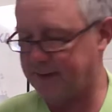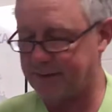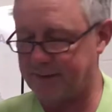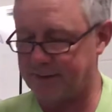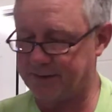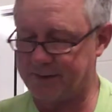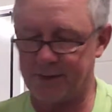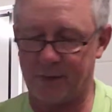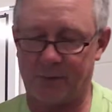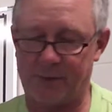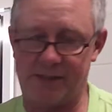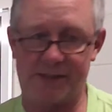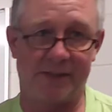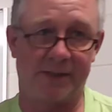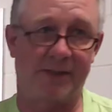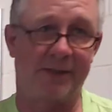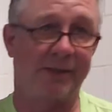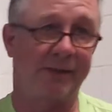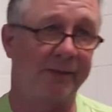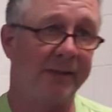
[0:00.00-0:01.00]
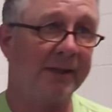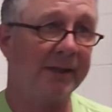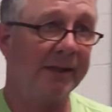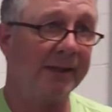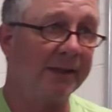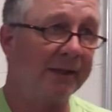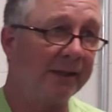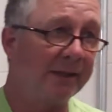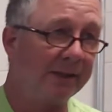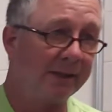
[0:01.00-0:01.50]
There's no reason to.
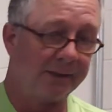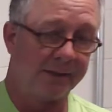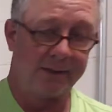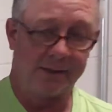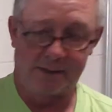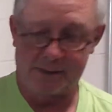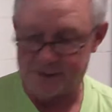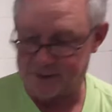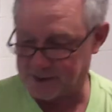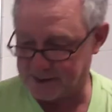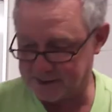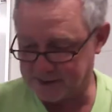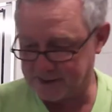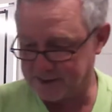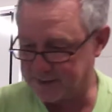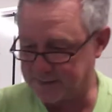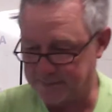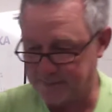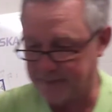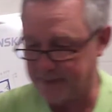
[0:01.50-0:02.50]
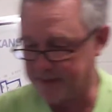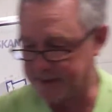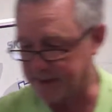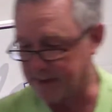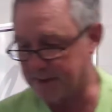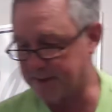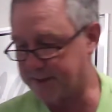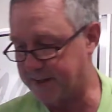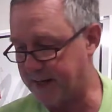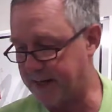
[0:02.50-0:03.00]
It's just it's
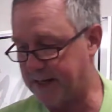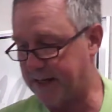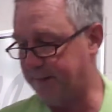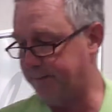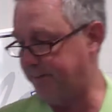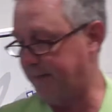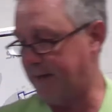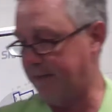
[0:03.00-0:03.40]
all set up.